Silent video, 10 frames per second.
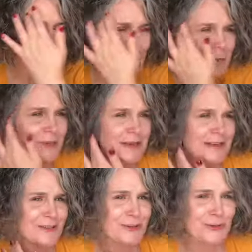You
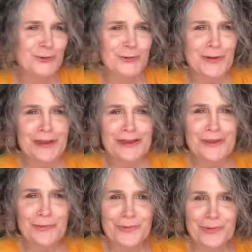need to
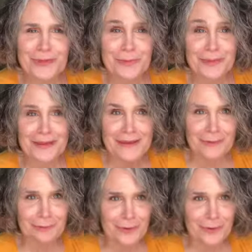really be up